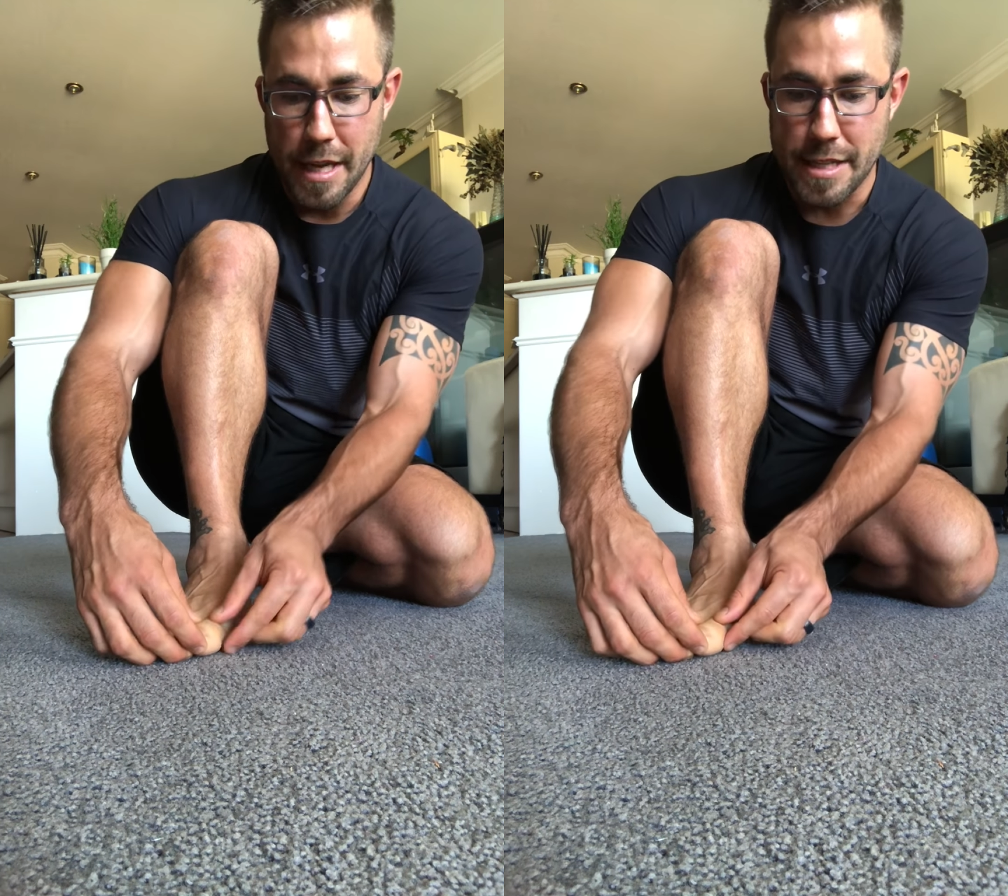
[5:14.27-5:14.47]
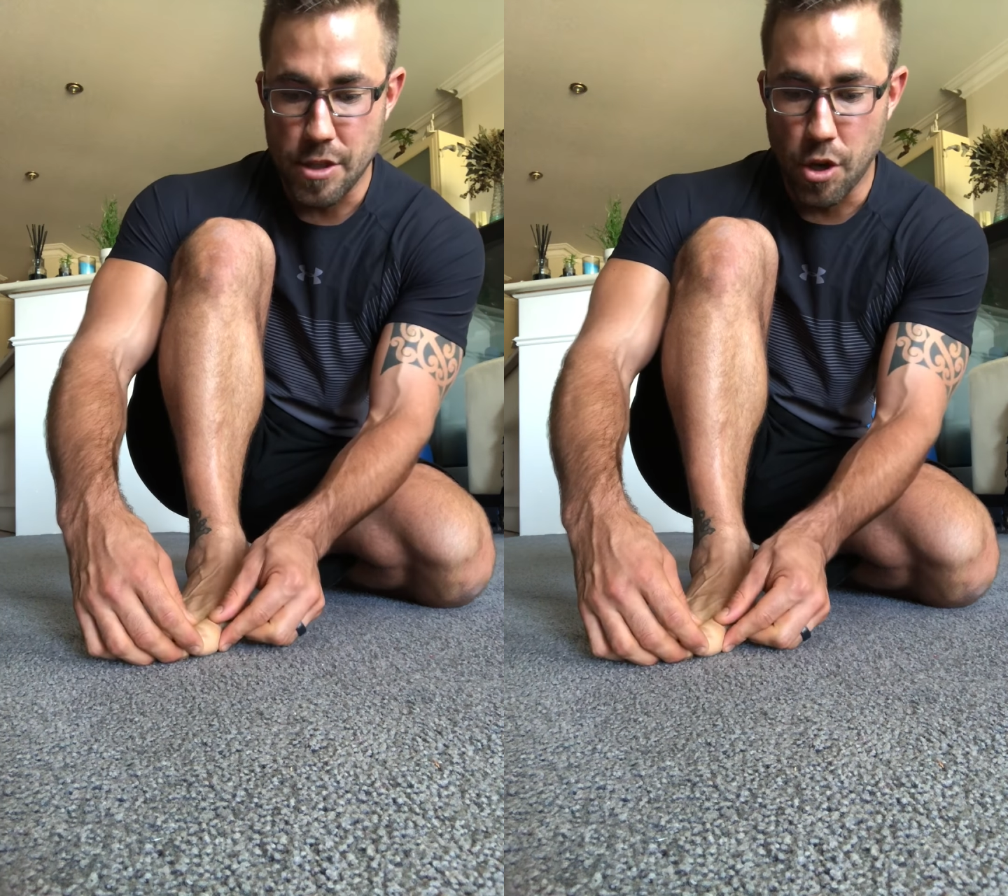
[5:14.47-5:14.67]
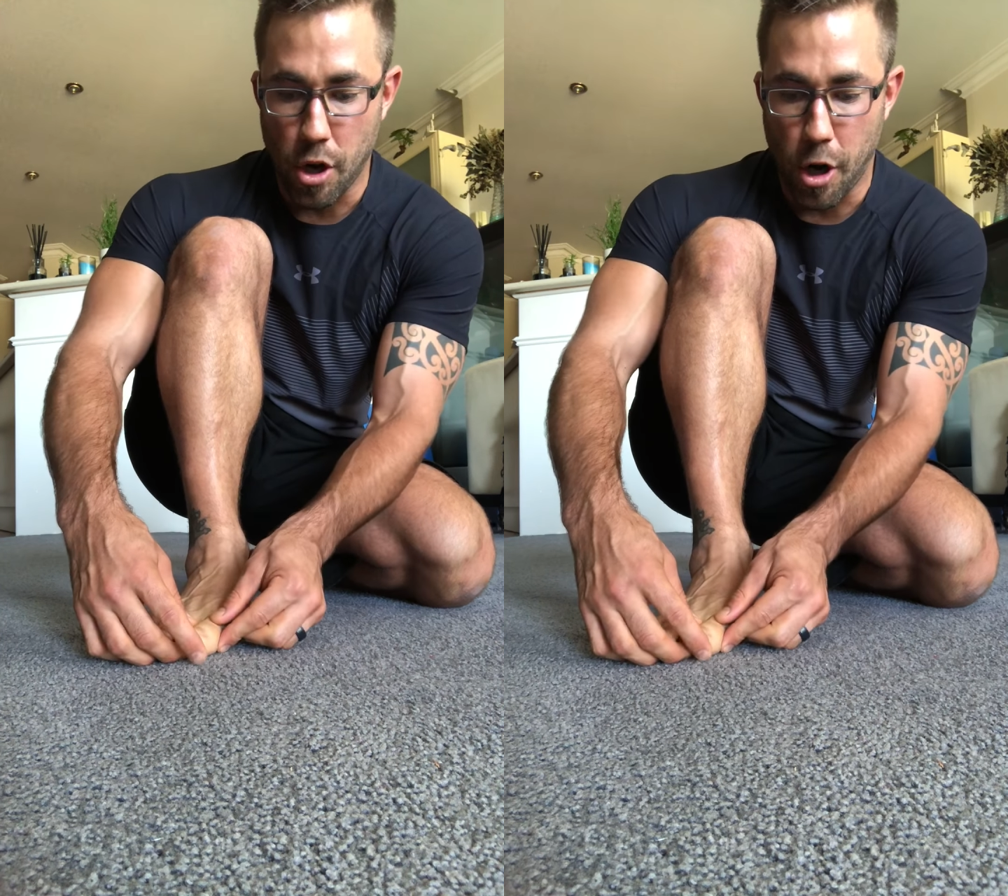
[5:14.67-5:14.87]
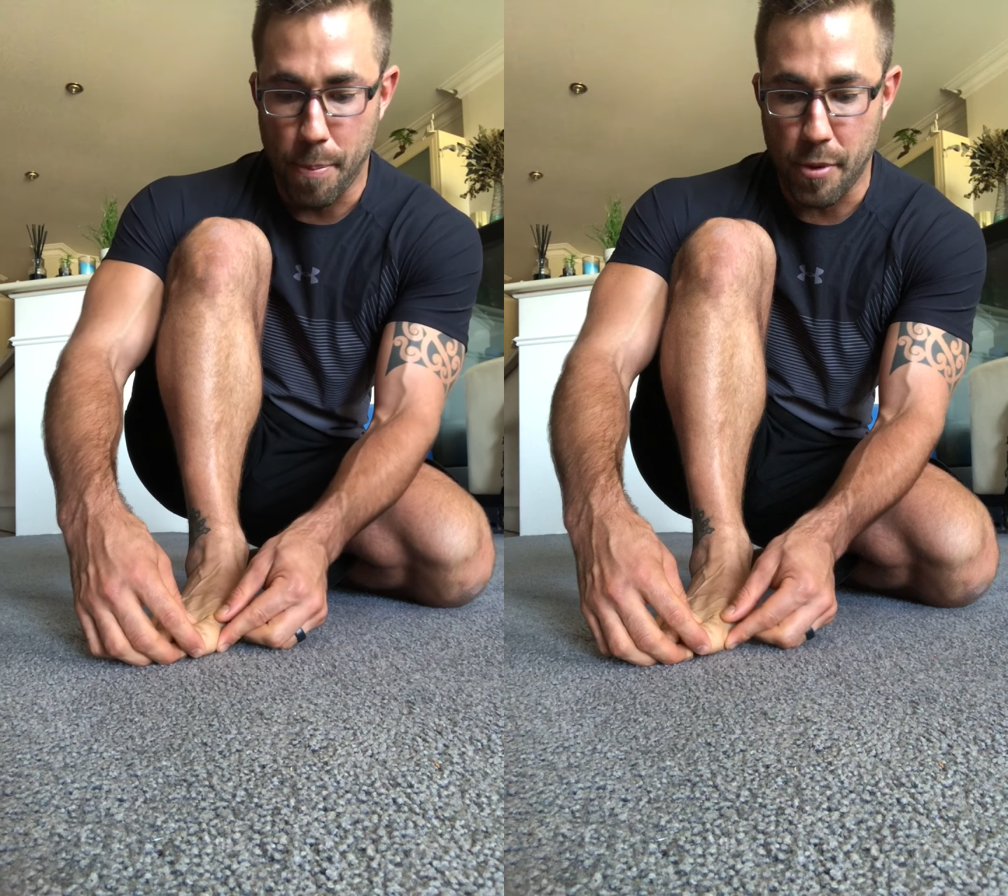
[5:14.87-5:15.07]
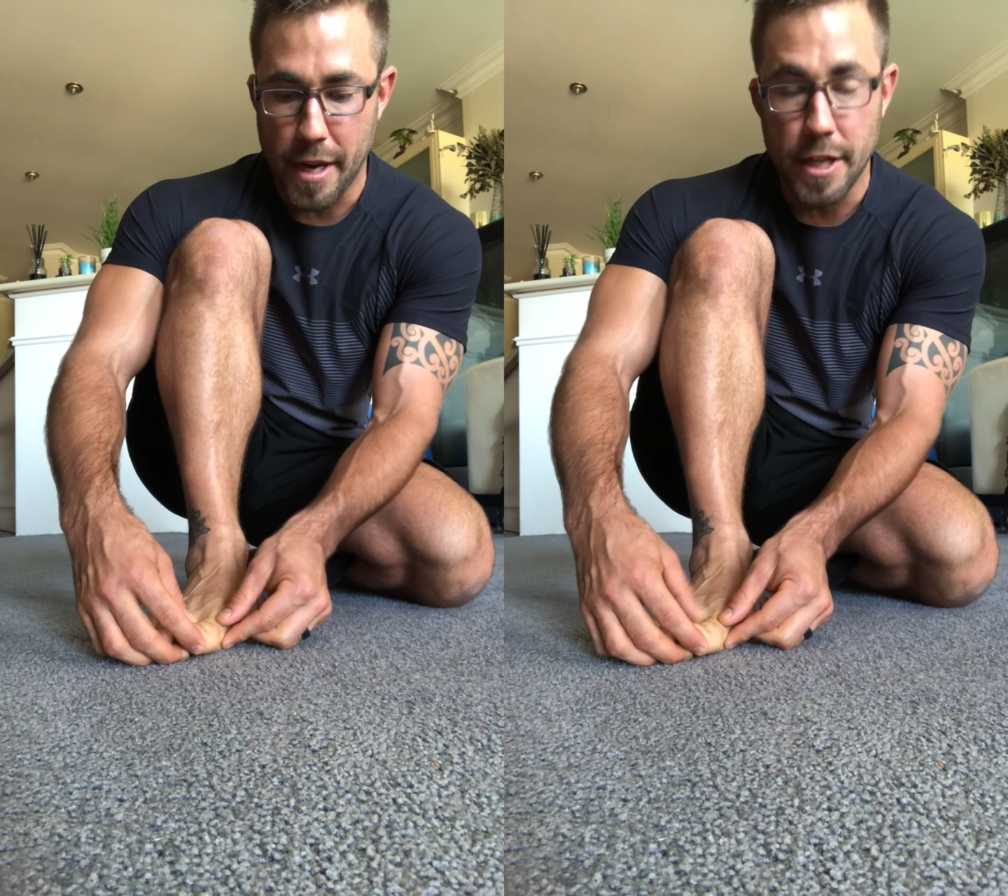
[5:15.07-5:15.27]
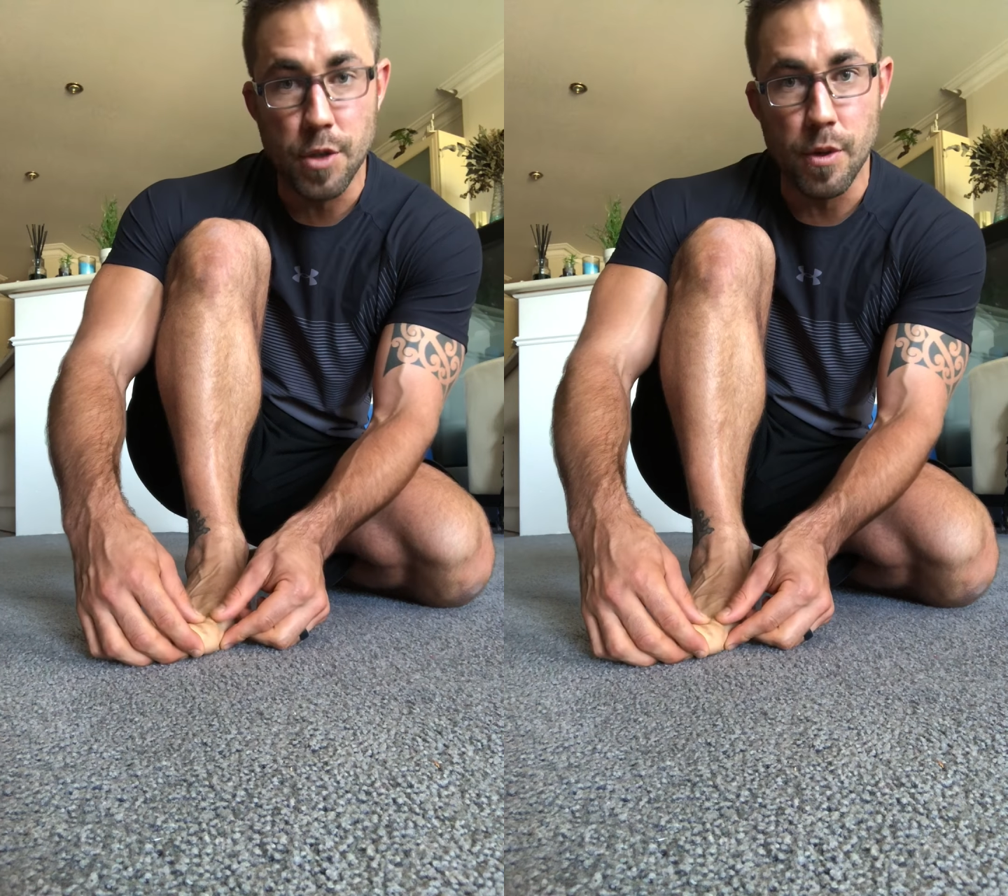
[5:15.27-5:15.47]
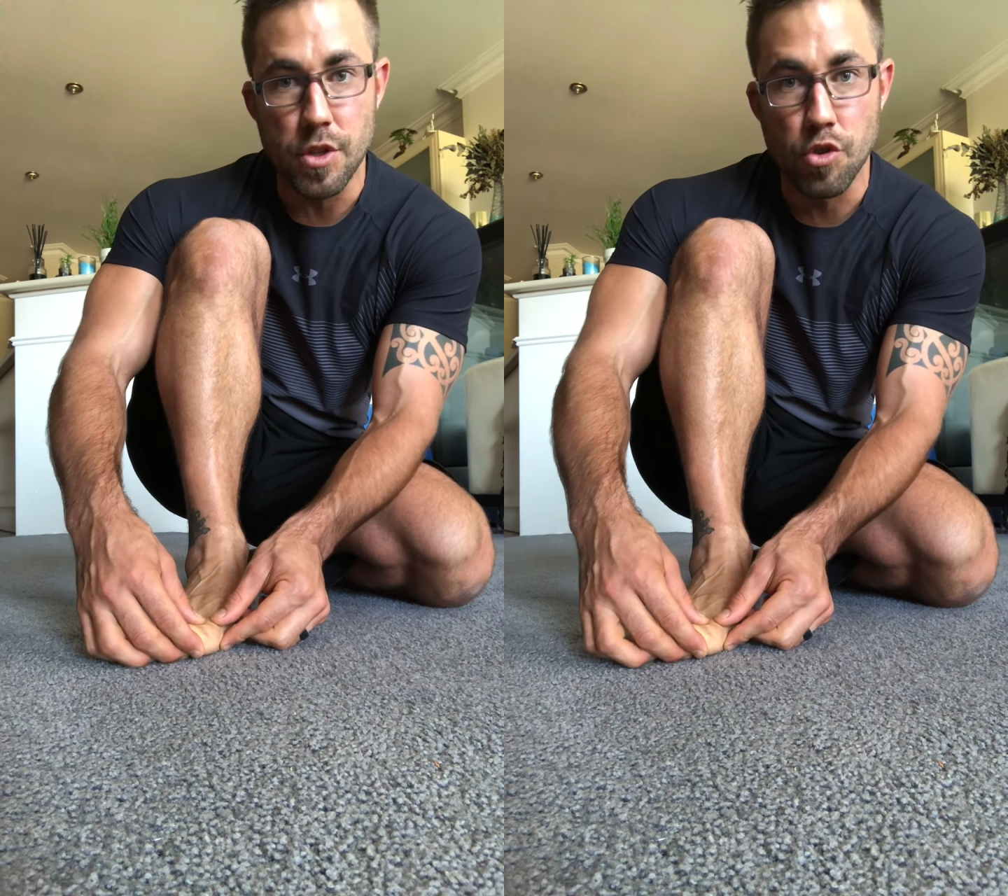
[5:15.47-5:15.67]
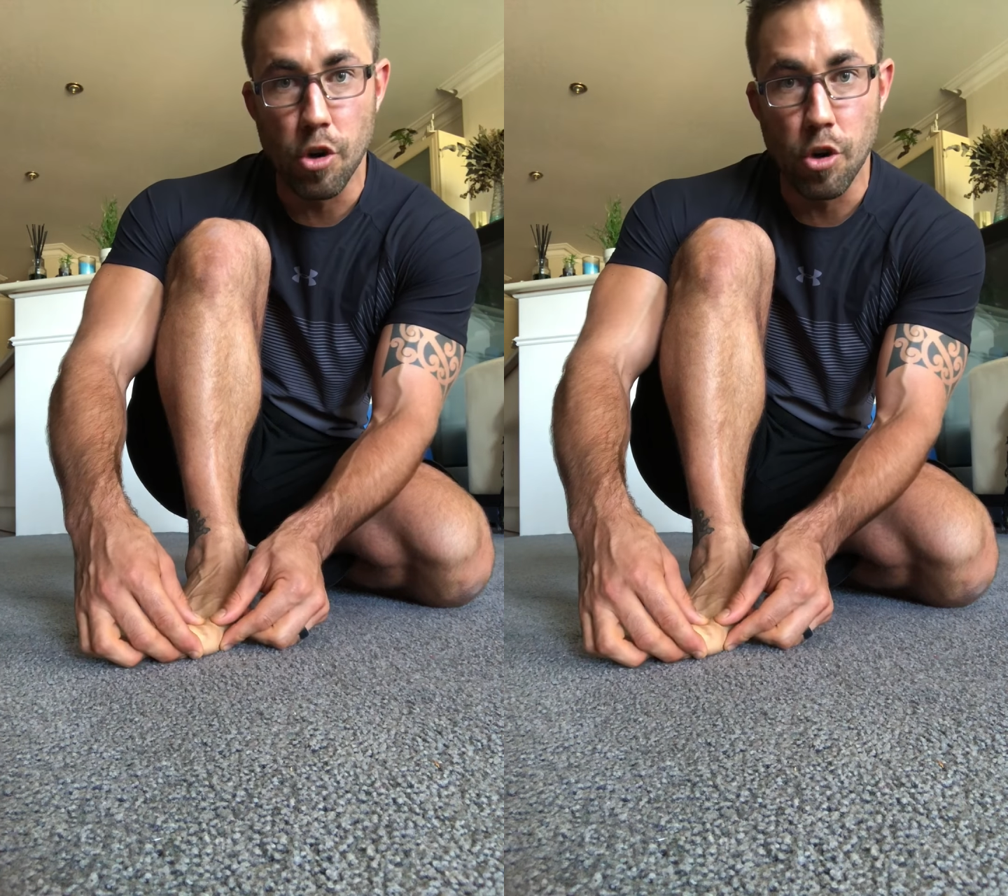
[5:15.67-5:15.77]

is not operating to its